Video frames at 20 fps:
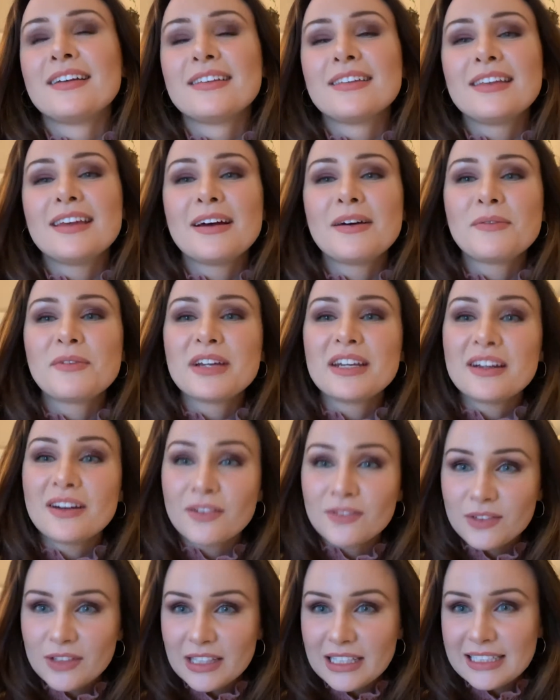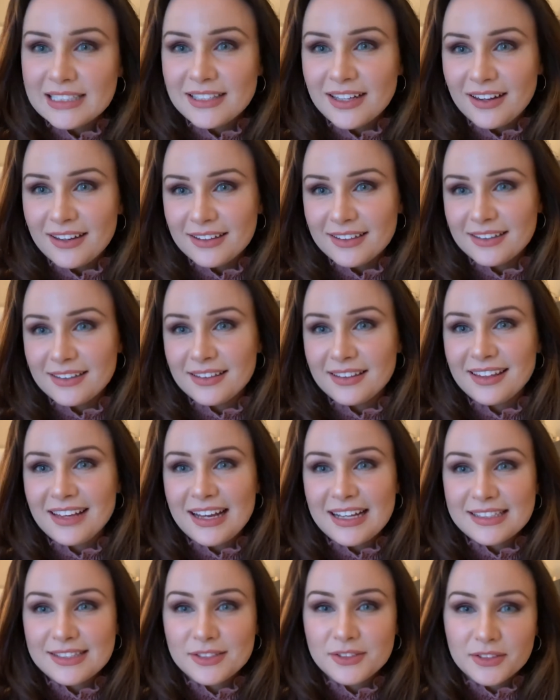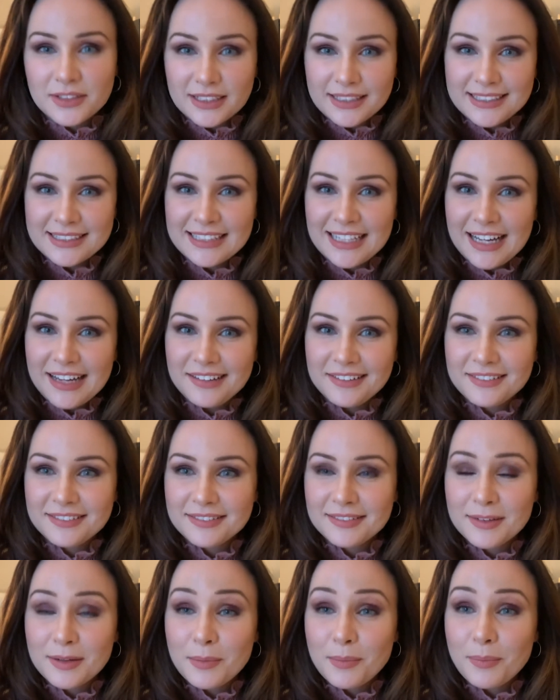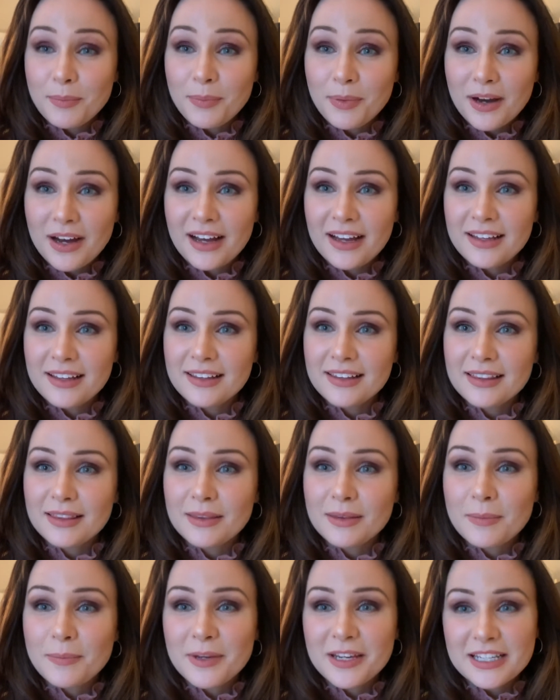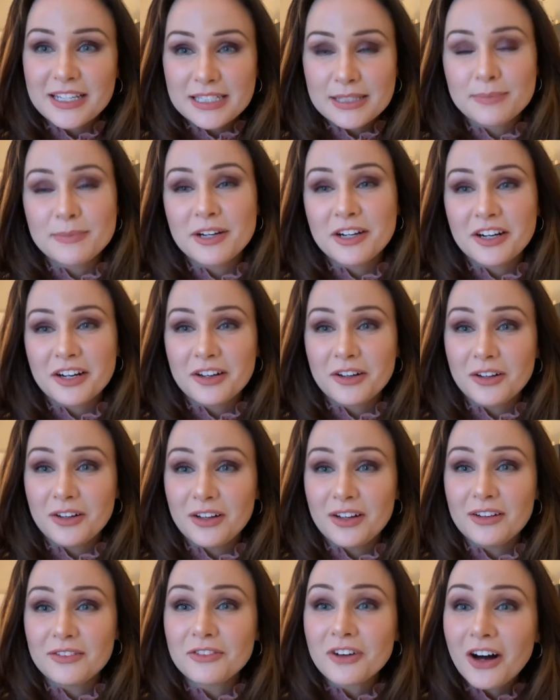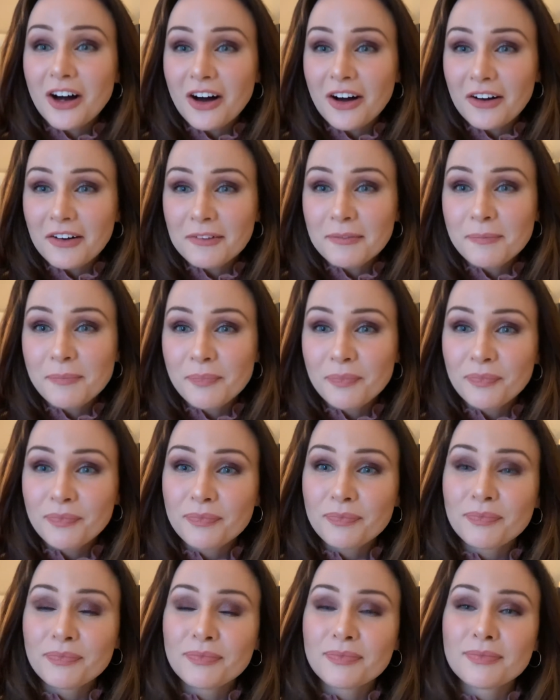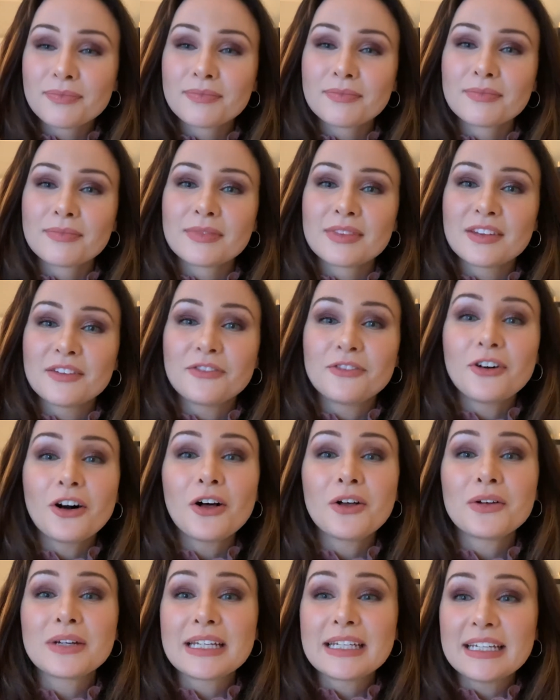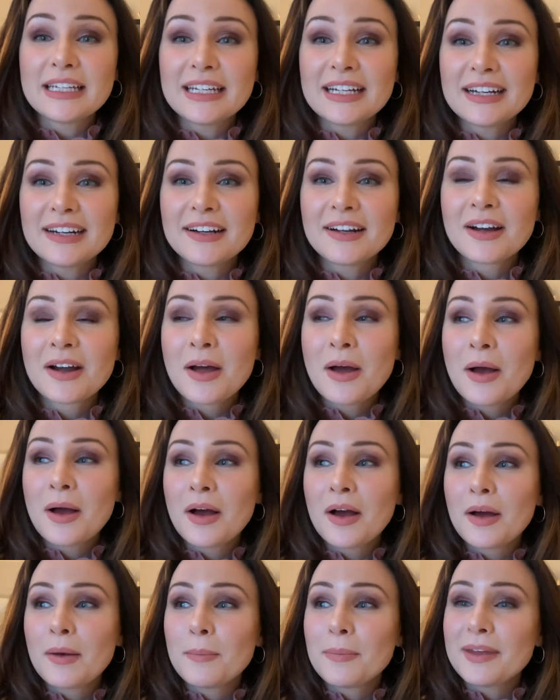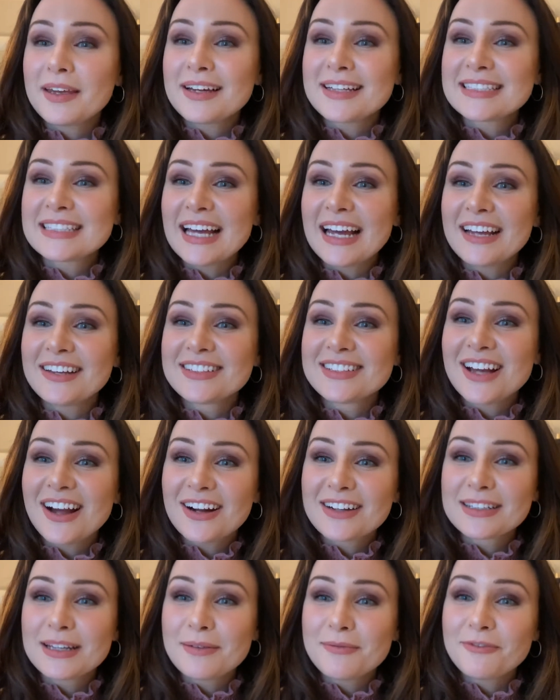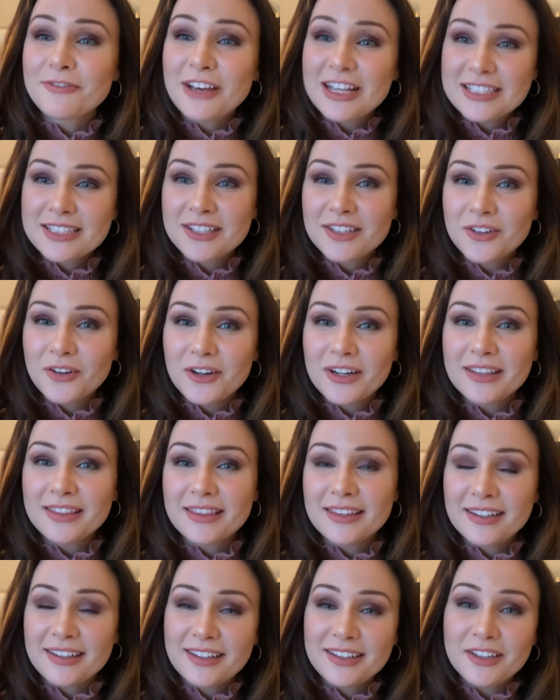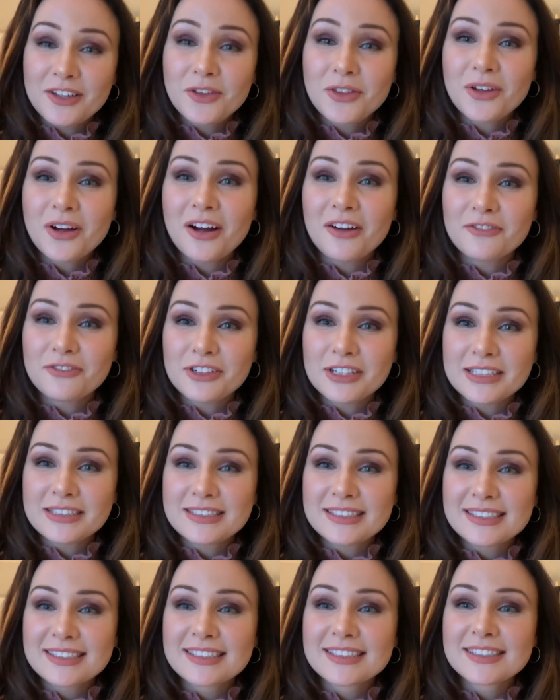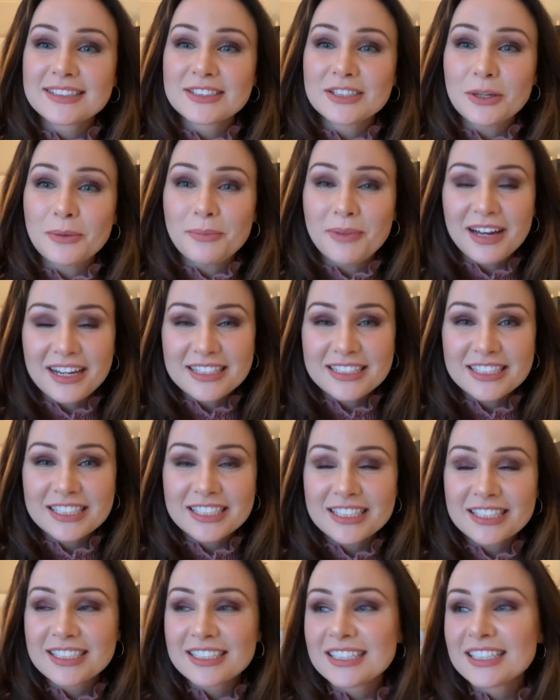Then we don't really talk, and that's really sad. But the biggest miracle of all, the following year, because I had talked up Festa Nord, the youth conference, so much,